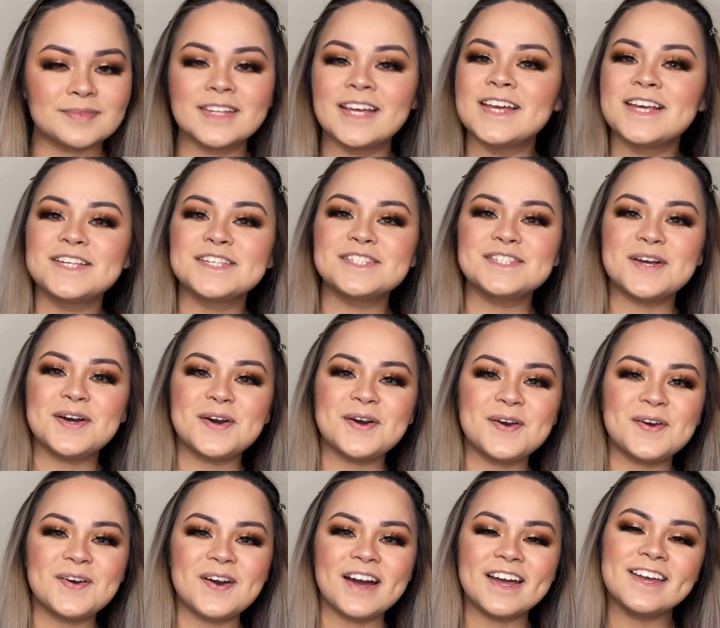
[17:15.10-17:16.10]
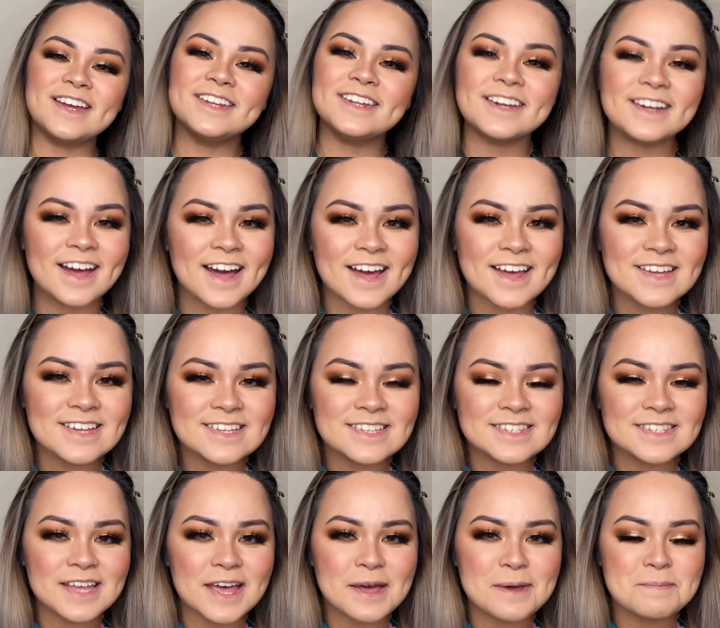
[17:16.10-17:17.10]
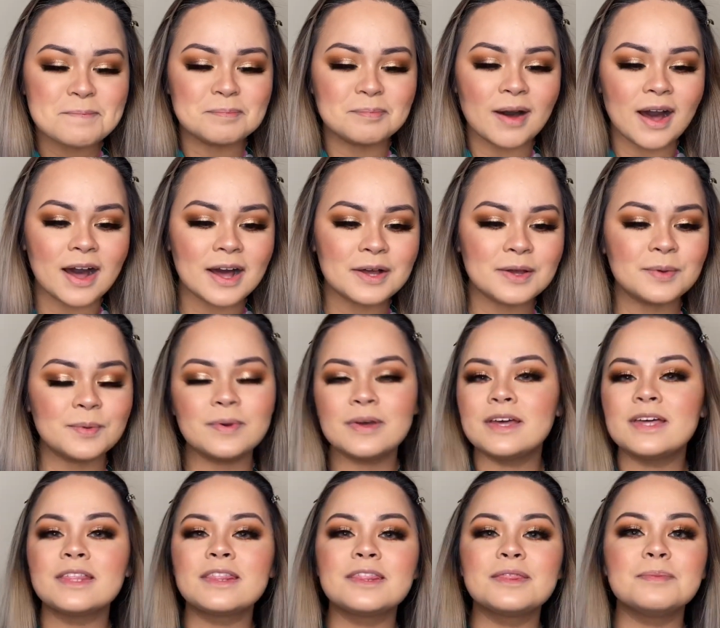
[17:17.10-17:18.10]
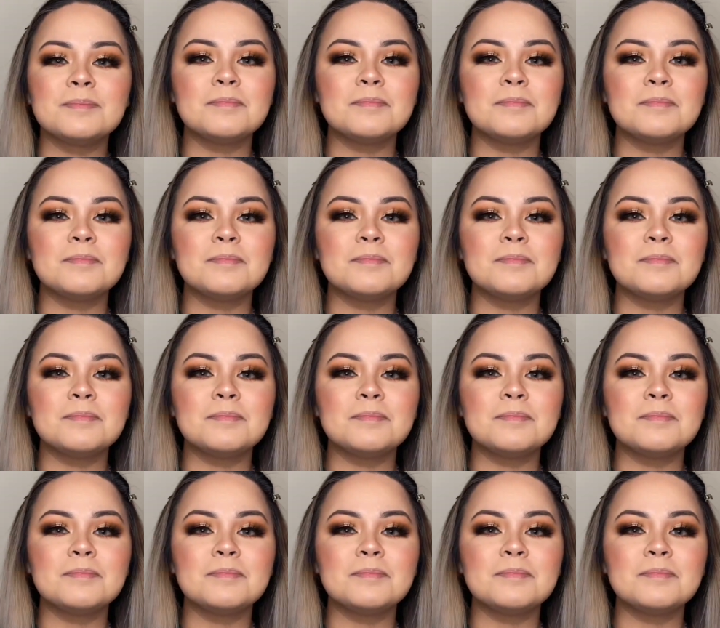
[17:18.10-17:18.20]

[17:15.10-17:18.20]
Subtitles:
So, ayan na, guys. I'm back with